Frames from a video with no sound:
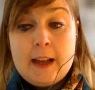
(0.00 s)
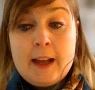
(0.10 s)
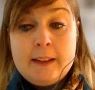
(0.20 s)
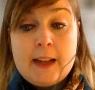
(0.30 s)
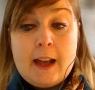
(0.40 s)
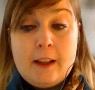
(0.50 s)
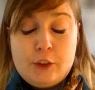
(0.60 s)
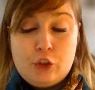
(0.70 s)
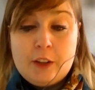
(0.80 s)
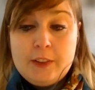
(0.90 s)
and
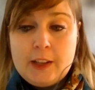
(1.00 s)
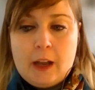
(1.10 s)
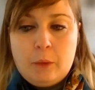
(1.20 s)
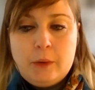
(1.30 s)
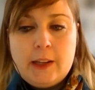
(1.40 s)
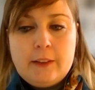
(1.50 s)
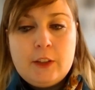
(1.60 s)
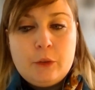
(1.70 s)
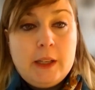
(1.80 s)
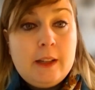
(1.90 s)
has just announced
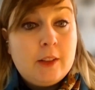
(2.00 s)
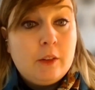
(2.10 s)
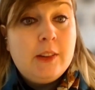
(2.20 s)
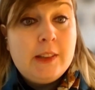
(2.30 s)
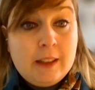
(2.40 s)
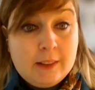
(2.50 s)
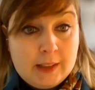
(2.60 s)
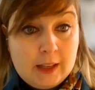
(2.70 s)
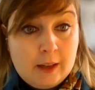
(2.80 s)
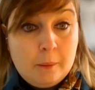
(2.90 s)
the release of
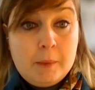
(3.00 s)
60